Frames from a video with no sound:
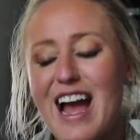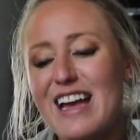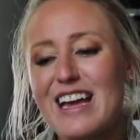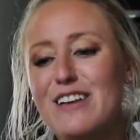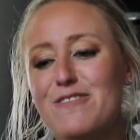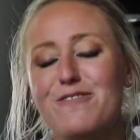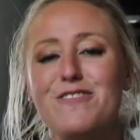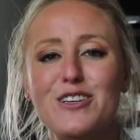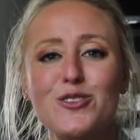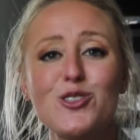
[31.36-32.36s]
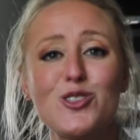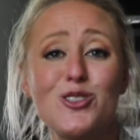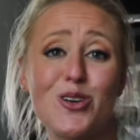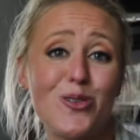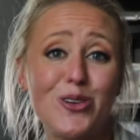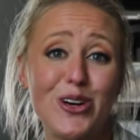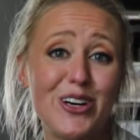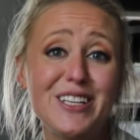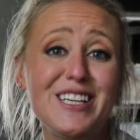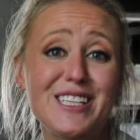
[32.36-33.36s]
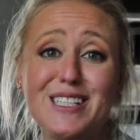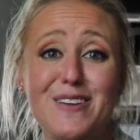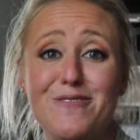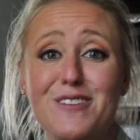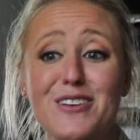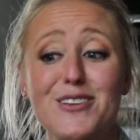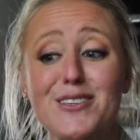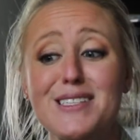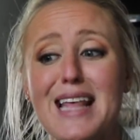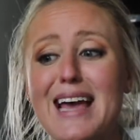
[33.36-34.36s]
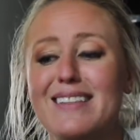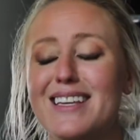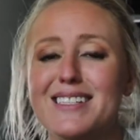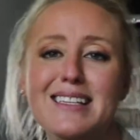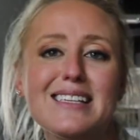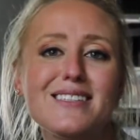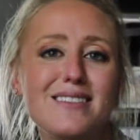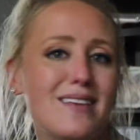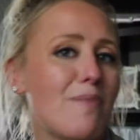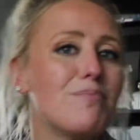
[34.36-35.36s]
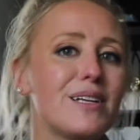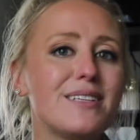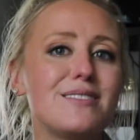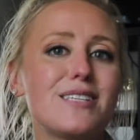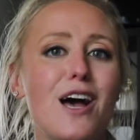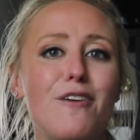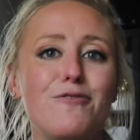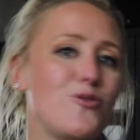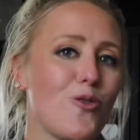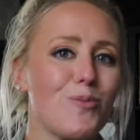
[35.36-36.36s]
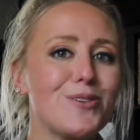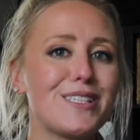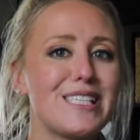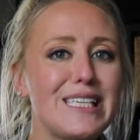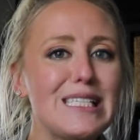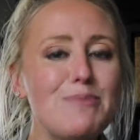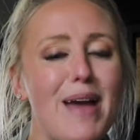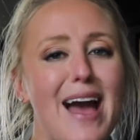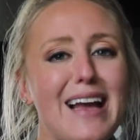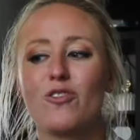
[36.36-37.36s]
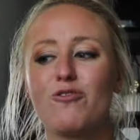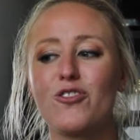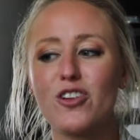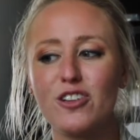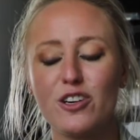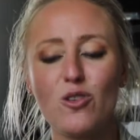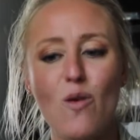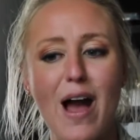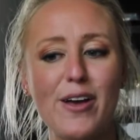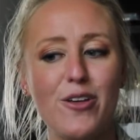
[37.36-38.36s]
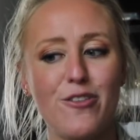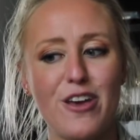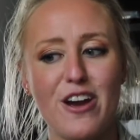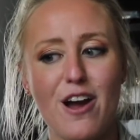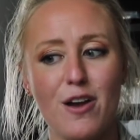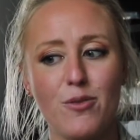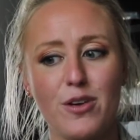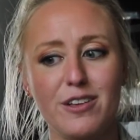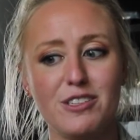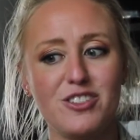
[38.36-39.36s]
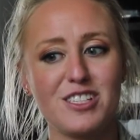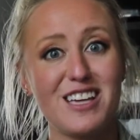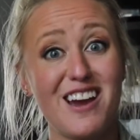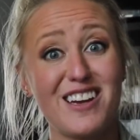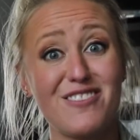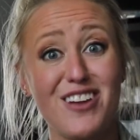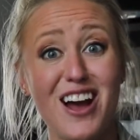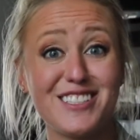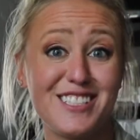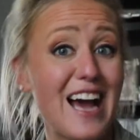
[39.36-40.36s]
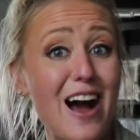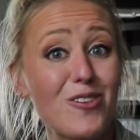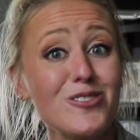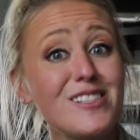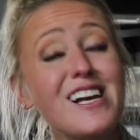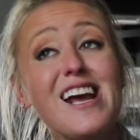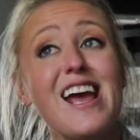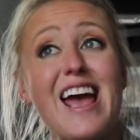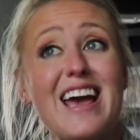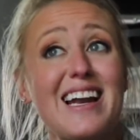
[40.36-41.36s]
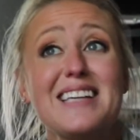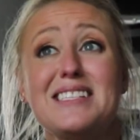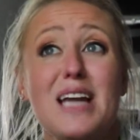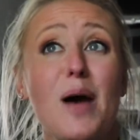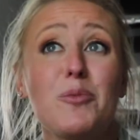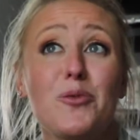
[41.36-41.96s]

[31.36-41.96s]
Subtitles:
it feels so good because it feels like this semblance of normalcy is back. For a little while there, I really just kind of got down and I stopped